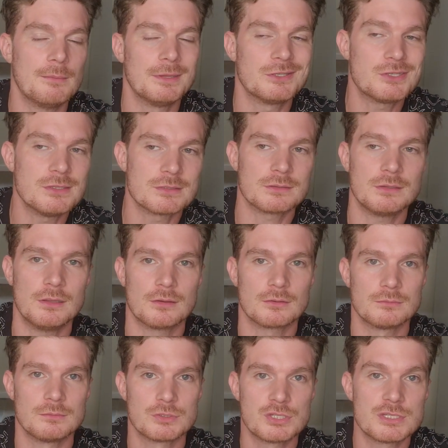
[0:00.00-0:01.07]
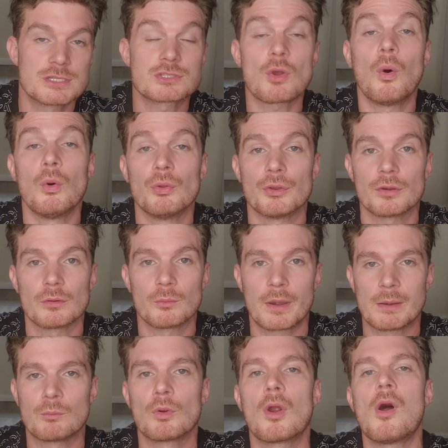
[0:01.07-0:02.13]
I mean, she's, you know, she's just older,
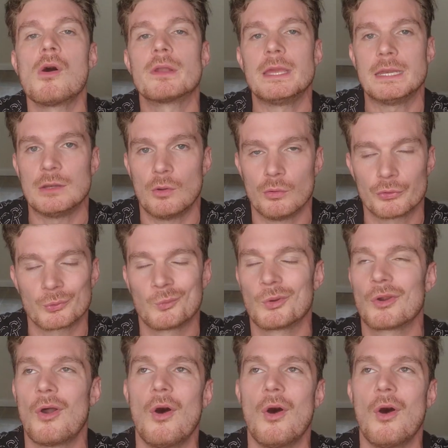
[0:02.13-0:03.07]
right? We're all getting older.